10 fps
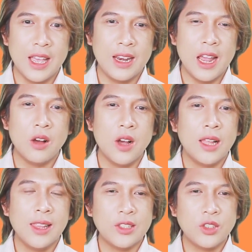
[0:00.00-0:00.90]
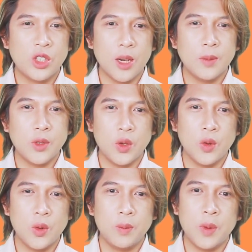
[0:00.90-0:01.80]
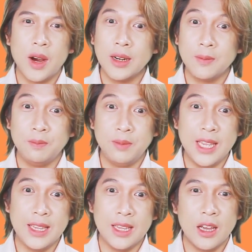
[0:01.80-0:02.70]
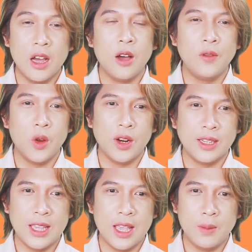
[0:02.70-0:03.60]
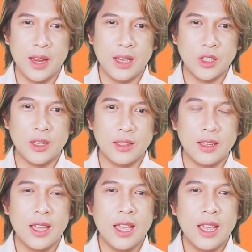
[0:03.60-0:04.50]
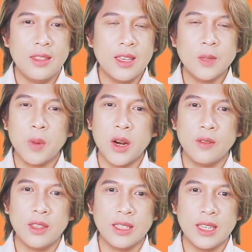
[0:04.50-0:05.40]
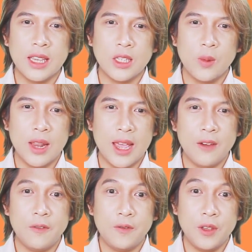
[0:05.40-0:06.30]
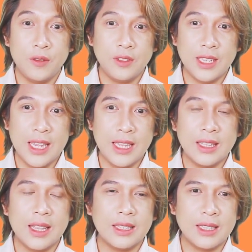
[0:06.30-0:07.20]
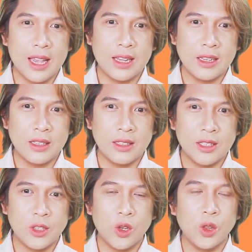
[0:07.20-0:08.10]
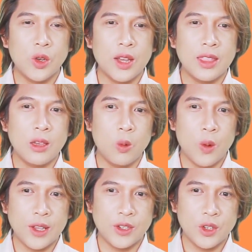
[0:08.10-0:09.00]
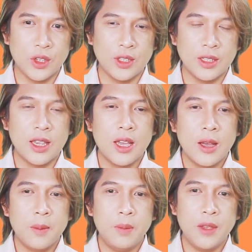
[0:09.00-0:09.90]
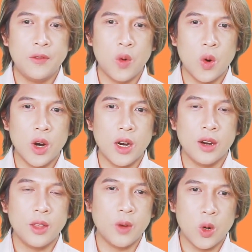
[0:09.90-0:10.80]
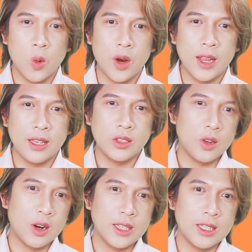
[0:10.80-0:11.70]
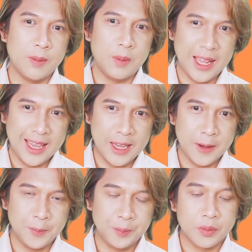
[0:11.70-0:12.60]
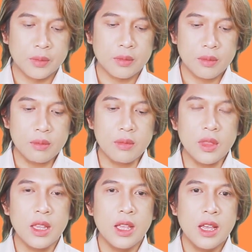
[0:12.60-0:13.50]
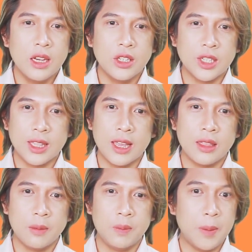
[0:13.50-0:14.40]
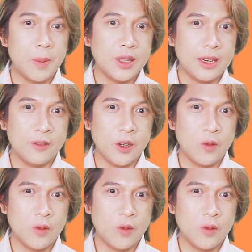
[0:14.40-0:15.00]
Now, let's jump to part B of your examination. In this part of the test, you will have 15 seconds to look at the questions before the recording starts playing. Just like the paper delivered